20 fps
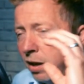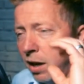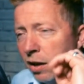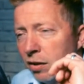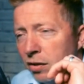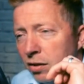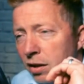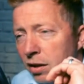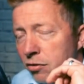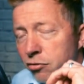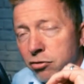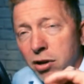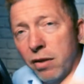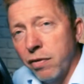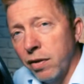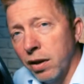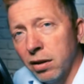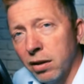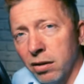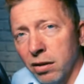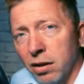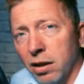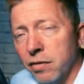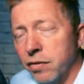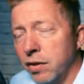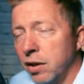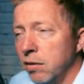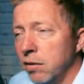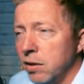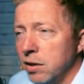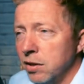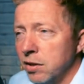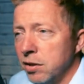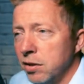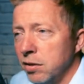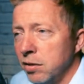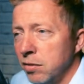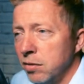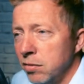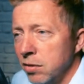get the traffic done. If you're
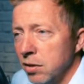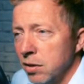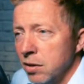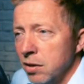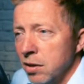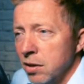into